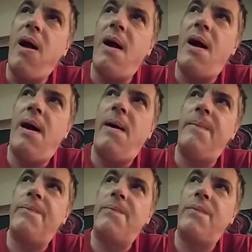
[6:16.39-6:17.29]

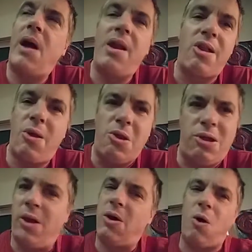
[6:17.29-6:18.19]
I just
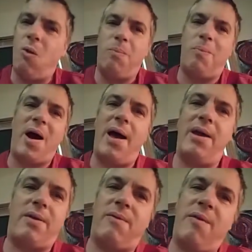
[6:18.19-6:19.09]
used to go
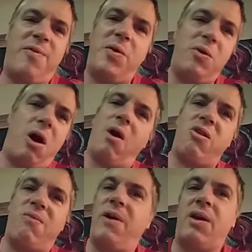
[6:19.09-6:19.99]
buy a few
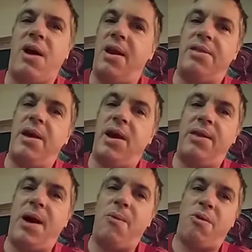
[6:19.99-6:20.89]
yards of it kind of thing,
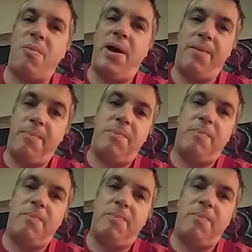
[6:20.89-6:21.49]
and that was my